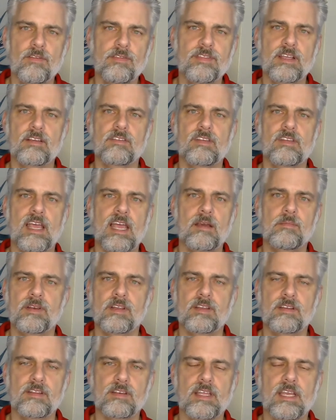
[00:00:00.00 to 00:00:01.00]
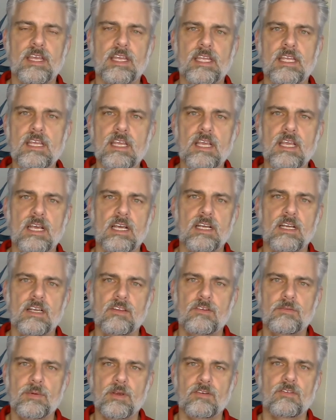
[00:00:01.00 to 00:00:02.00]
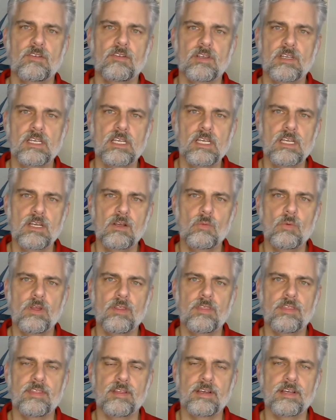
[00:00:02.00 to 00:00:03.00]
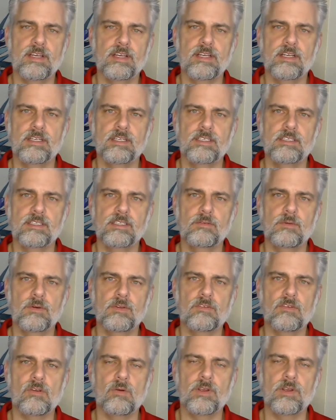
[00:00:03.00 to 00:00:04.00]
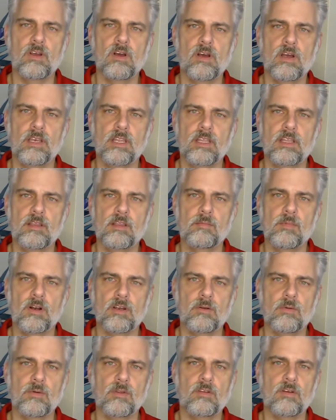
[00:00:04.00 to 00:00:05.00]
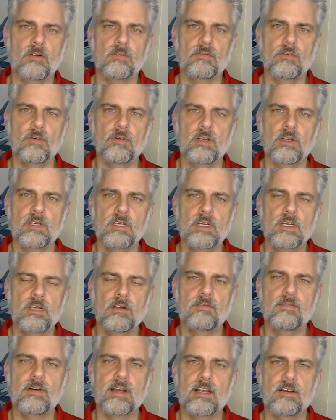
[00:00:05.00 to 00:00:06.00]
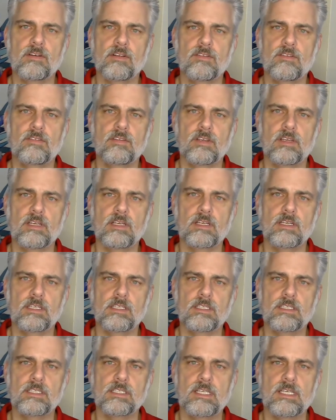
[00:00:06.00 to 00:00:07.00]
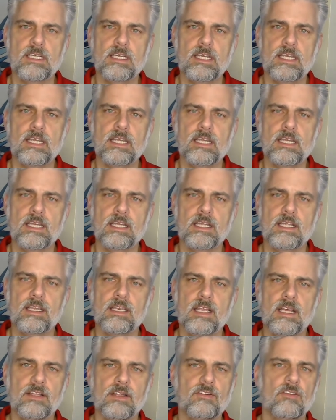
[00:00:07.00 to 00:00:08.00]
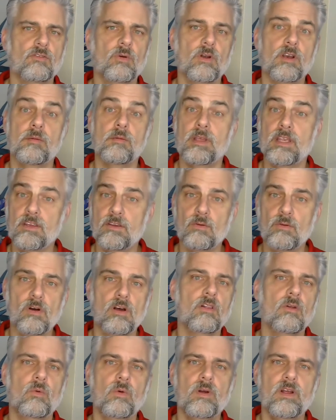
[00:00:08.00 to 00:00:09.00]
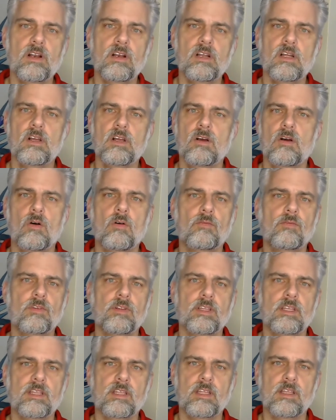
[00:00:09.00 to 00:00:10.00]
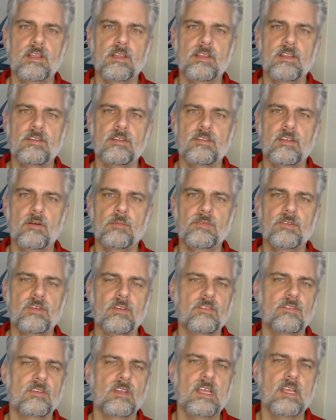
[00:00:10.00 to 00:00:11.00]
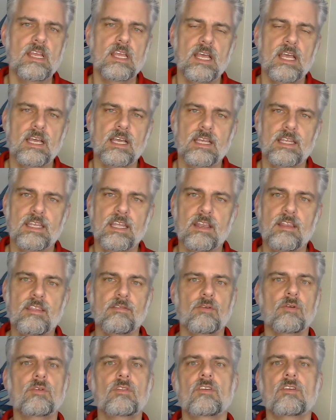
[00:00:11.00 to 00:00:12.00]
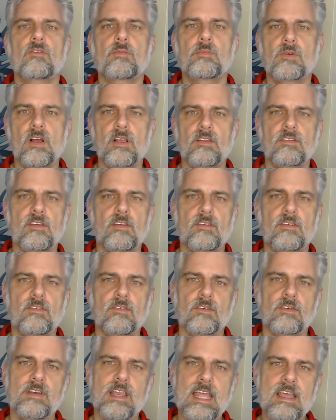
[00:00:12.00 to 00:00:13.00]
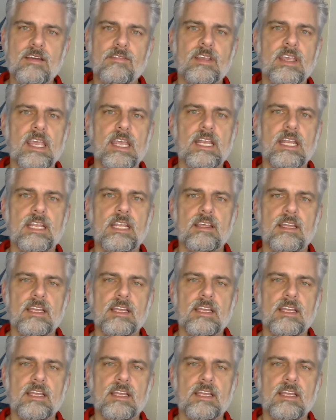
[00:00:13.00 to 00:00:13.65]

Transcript: things happening today, especially with what's going on in the market with coronavirus. And I just want to make you all aware. Hopefully this helps us get through this process or navigate it.